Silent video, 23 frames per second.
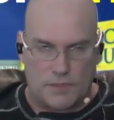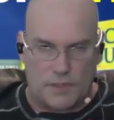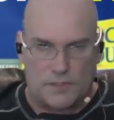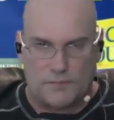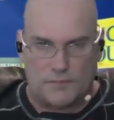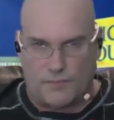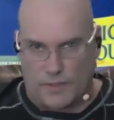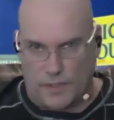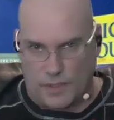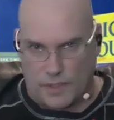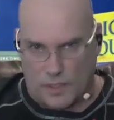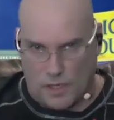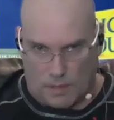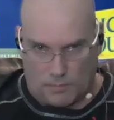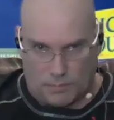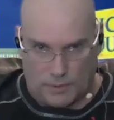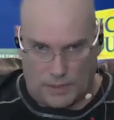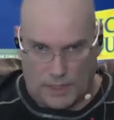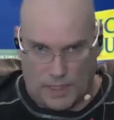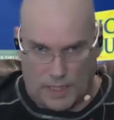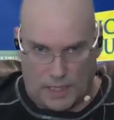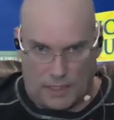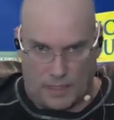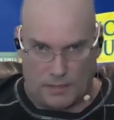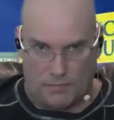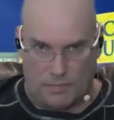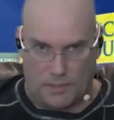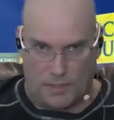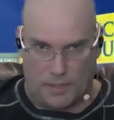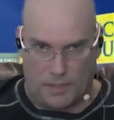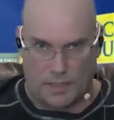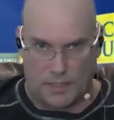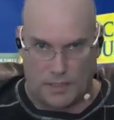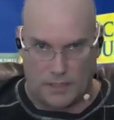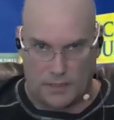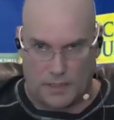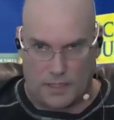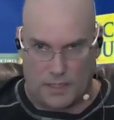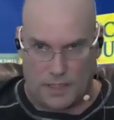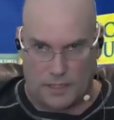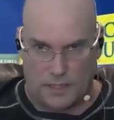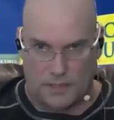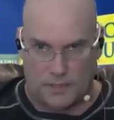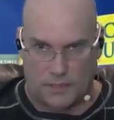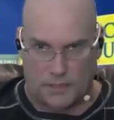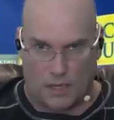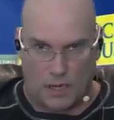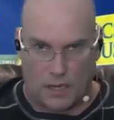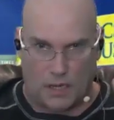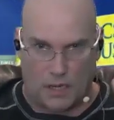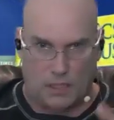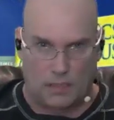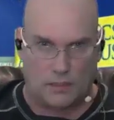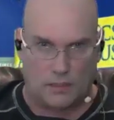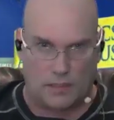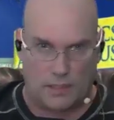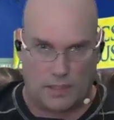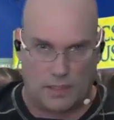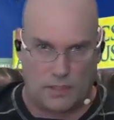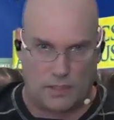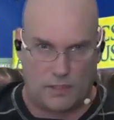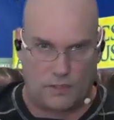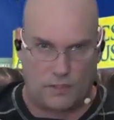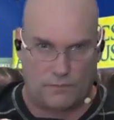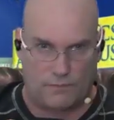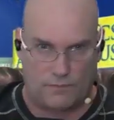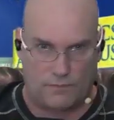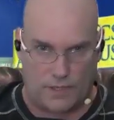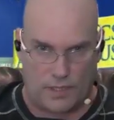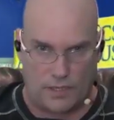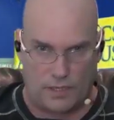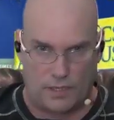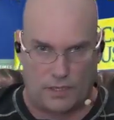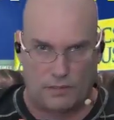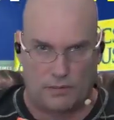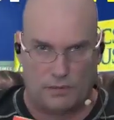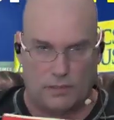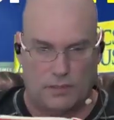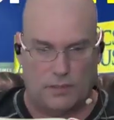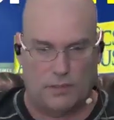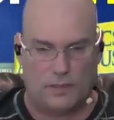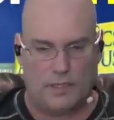It's very complicated because it's all in your video